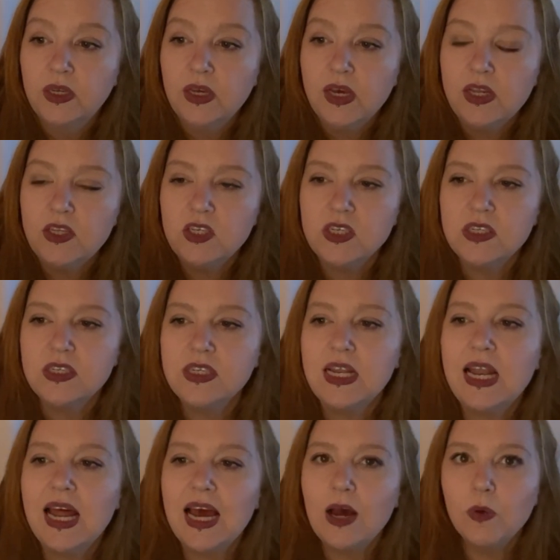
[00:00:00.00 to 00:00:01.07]
And just
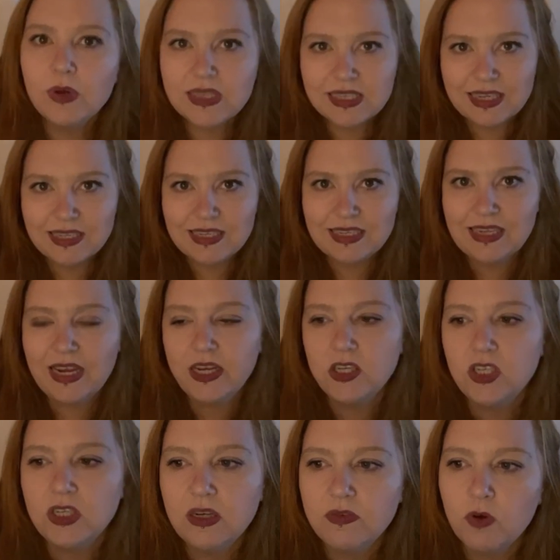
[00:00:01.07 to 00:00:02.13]
allow a
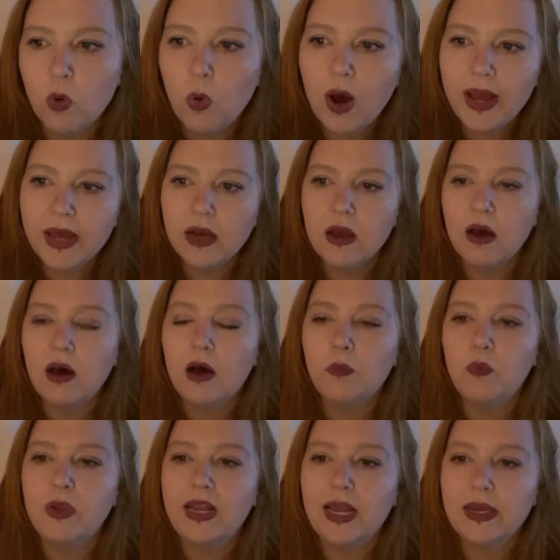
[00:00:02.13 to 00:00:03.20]
sensation of quiet,
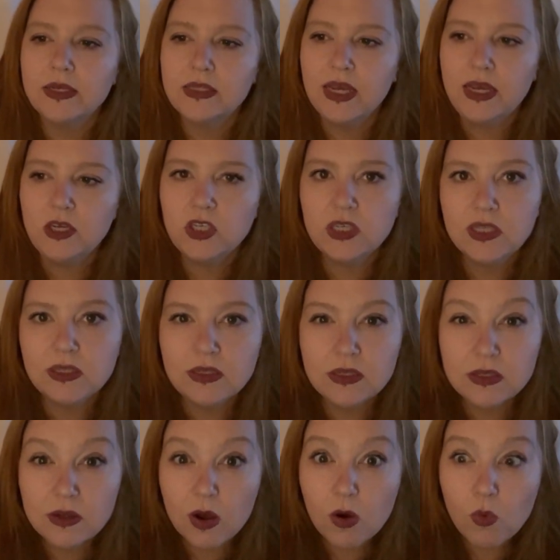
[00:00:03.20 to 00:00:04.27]
calm relaxation to
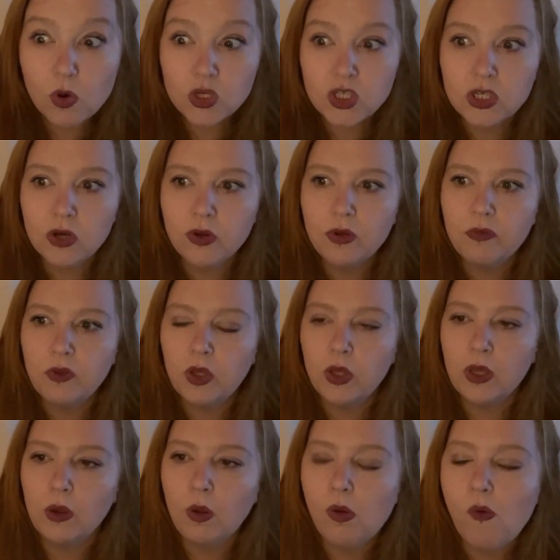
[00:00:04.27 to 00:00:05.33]
start washing over
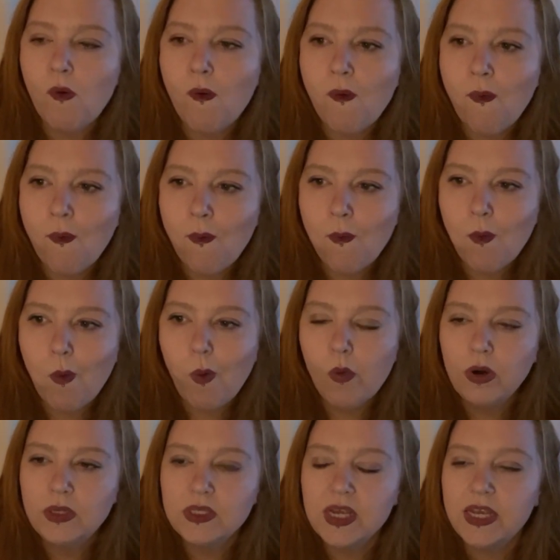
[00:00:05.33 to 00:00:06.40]

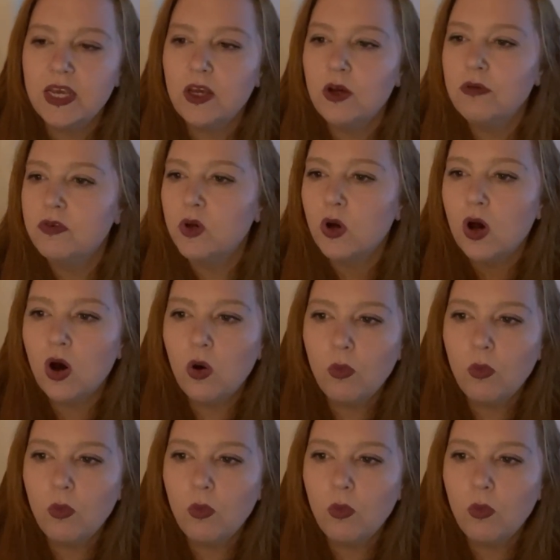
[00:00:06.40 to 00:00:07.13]
you, taking over your whole